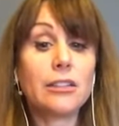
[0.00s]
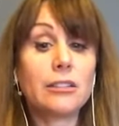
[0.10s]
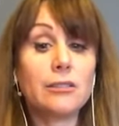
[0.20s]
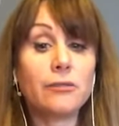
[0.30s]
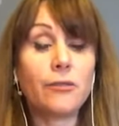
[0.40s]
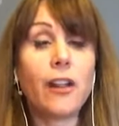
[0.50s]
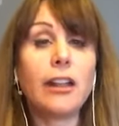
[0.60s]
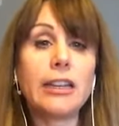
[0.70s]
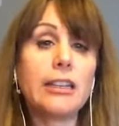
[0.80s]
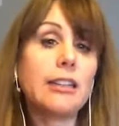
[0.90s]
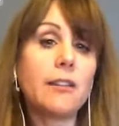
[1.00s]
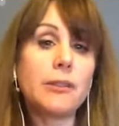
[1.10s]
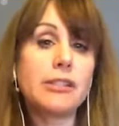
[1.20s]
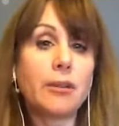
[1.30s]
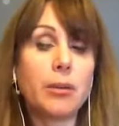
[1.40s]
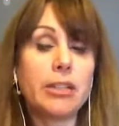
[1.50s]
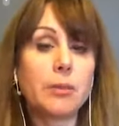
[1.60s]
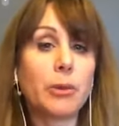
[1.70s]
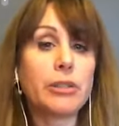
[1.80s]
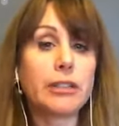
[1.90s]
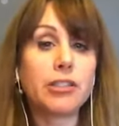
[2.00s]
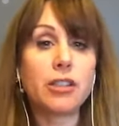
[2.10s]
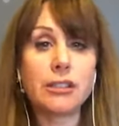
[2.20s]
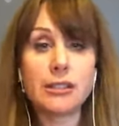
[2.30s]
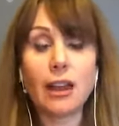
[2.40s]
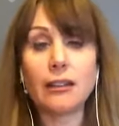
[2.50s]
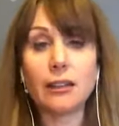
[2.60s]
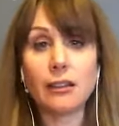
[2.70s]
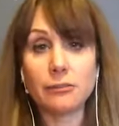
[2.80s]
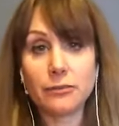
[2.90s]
Falling in love with somebody's potential is not love.